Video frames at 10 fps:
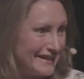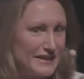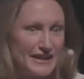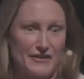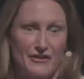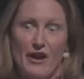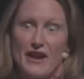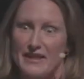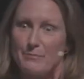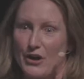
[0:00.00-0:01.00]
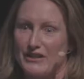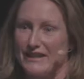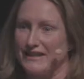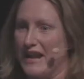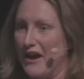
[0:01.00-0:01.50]
So they're right in the
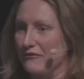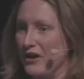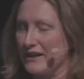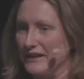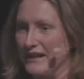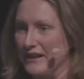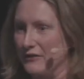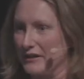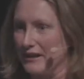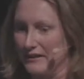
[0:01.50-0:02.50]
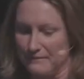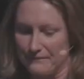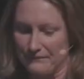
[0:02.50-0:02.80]
process now of writing that curriculum.